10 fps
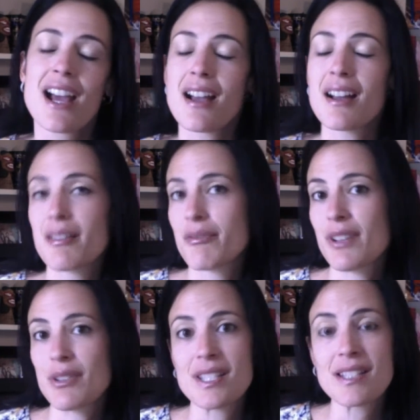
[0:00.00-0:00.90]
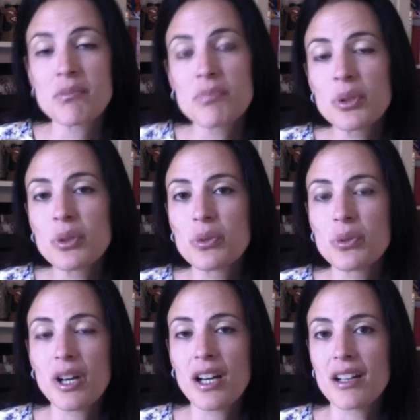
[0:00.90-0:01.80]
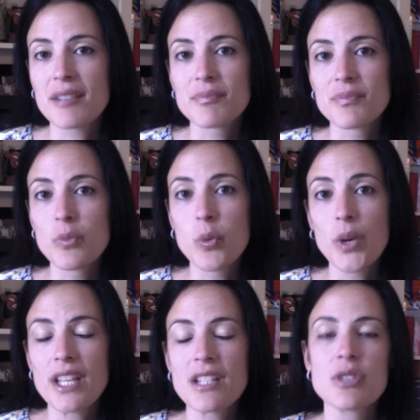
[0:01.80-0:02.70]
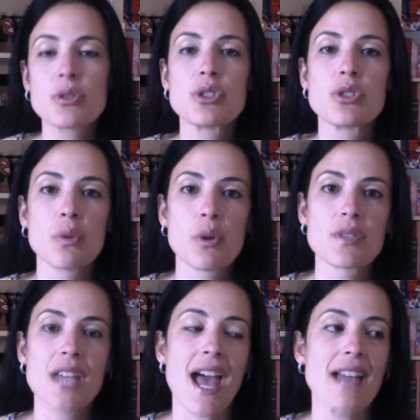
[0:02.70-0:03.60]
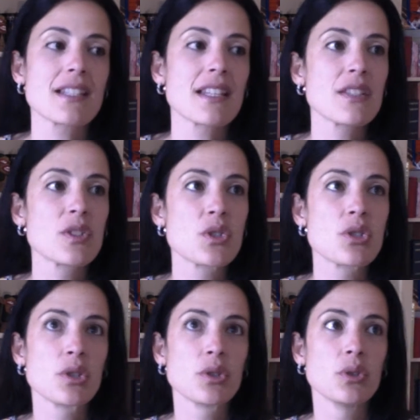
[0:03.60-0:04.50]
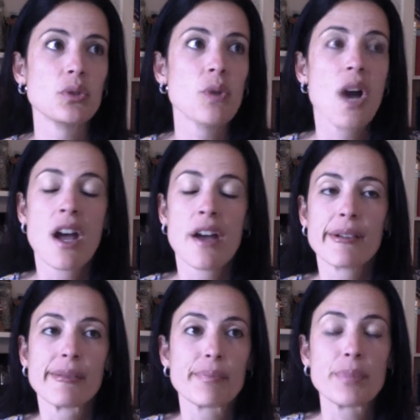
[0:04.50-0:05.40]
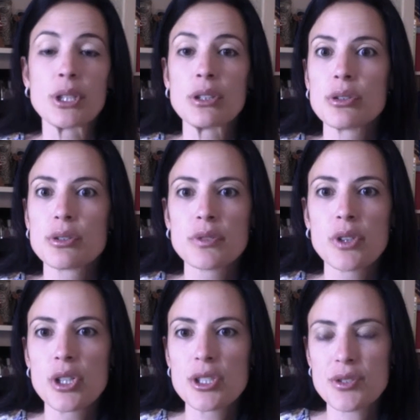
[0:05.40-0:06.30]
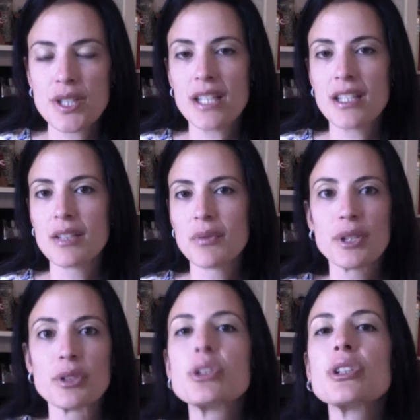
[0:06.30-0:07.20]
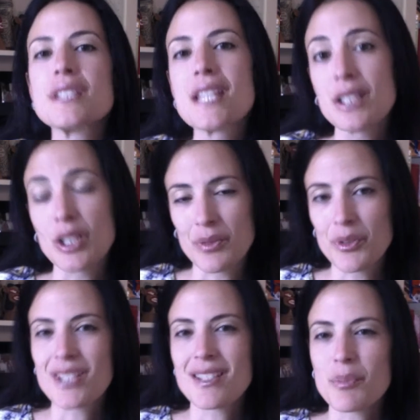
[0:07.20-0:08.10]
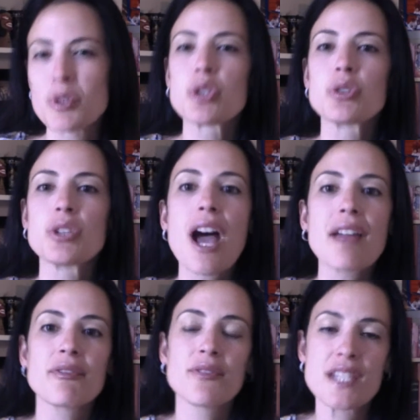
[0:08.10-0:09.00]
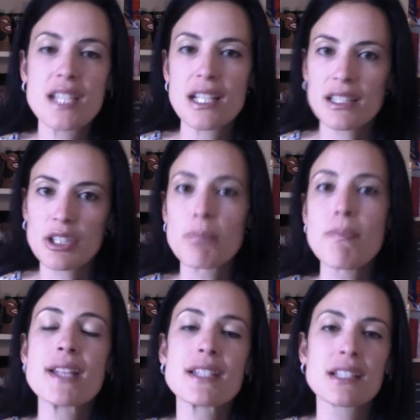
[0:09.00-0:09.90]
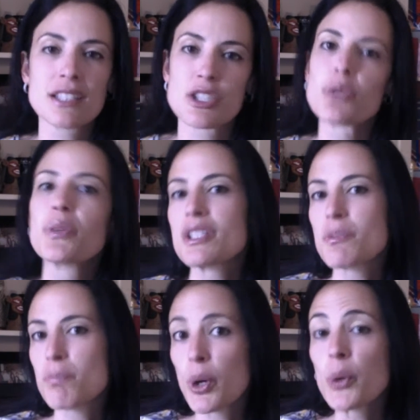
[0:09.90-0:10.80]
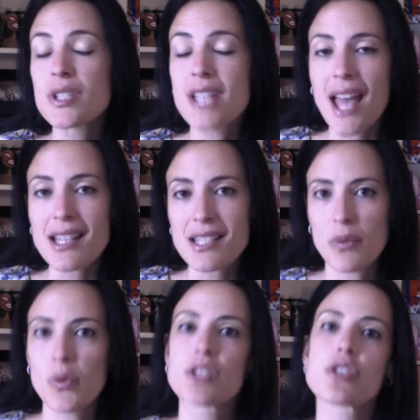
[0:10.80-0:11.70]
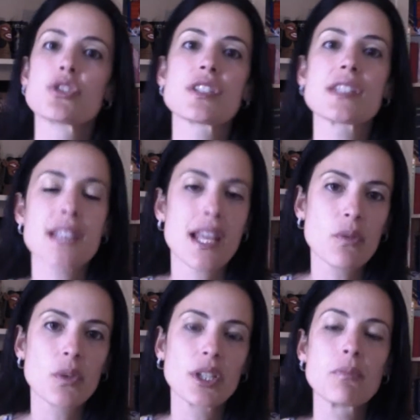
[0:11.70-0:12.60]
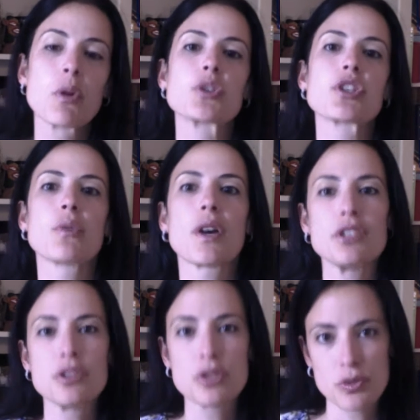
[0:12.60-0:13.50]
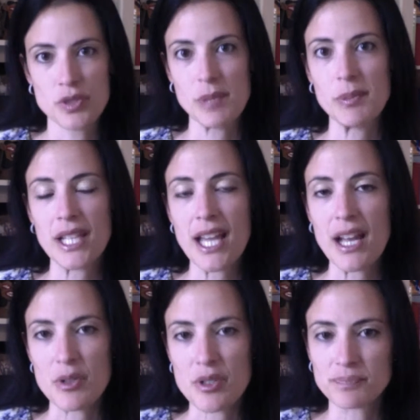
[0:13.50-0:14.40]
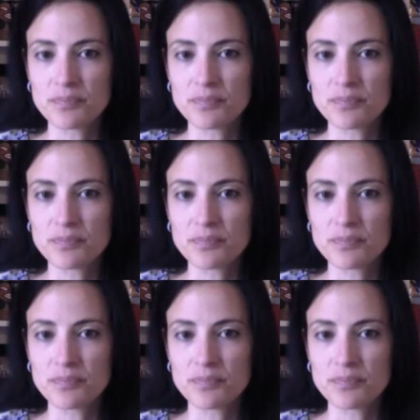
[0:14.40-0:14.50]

A very simple way you could duotask is to put a load of laundry in while you cook dinner, for example. So you're not physically or mentally doing both tasks at once. You're just setting one in motion while you do something else.